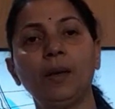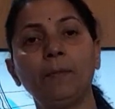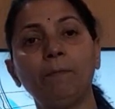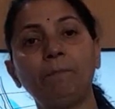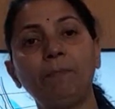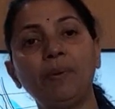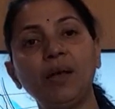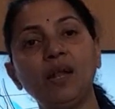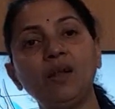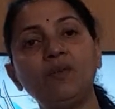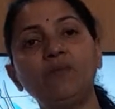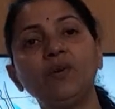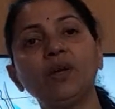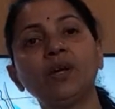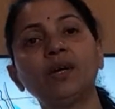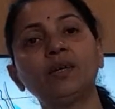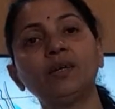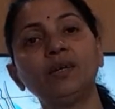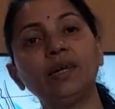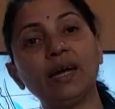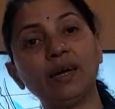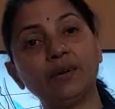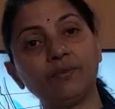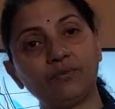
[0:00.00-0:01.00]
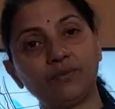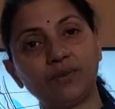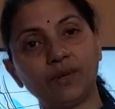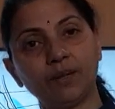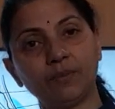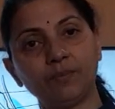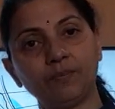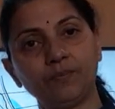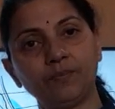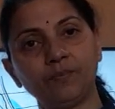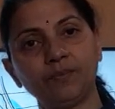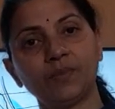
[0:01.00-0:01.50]
pelvic diaphragm.
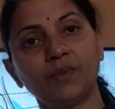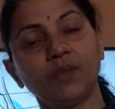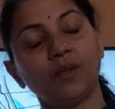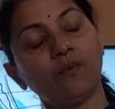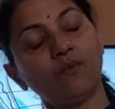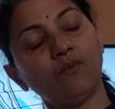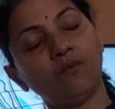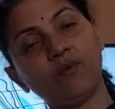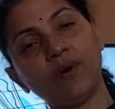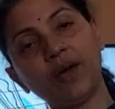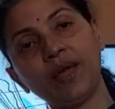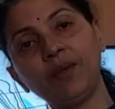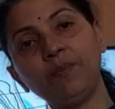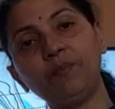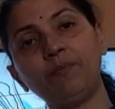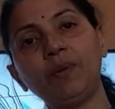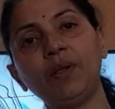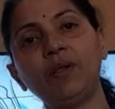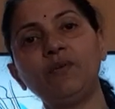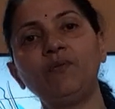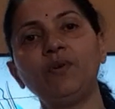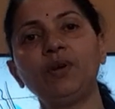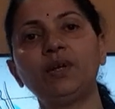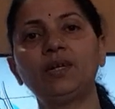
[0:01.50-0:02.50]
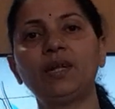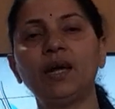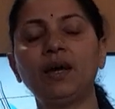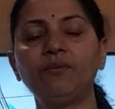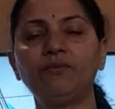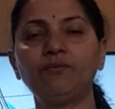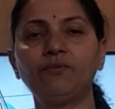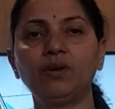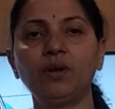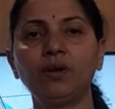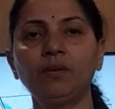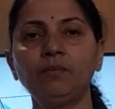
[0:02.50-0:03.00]
Why pelvic
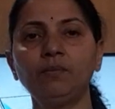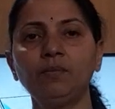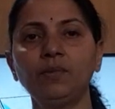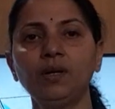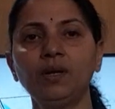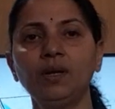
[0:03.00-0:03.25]
diaphragm?